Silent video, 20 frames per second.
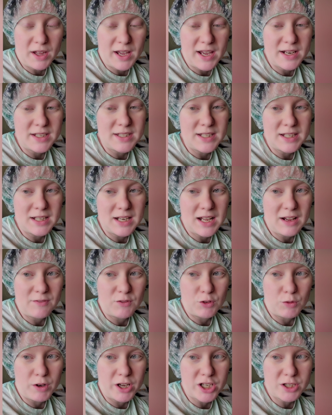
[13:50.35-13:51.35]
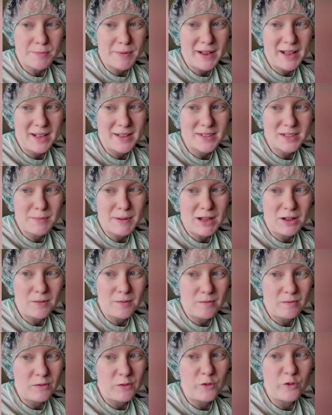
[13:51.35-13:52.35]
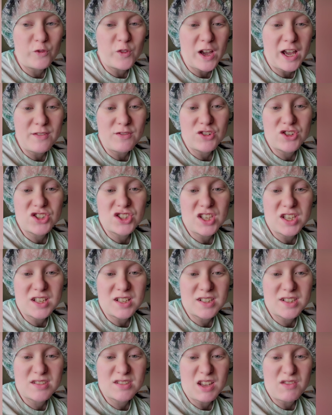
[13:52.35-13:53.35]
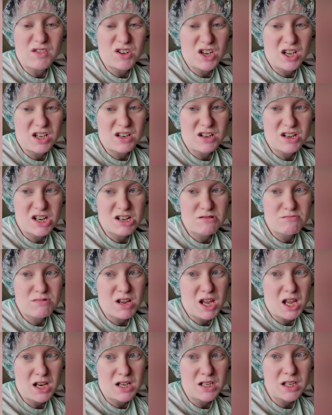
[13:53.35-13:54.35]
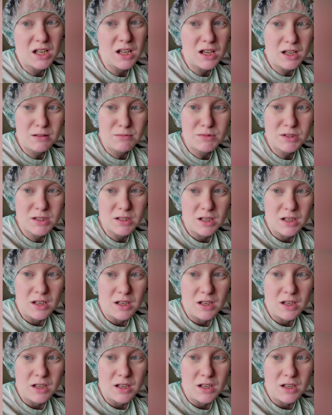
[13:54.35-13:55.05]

I did have to wash my hands about 5 or 6, 7, 8, 9, 10 times,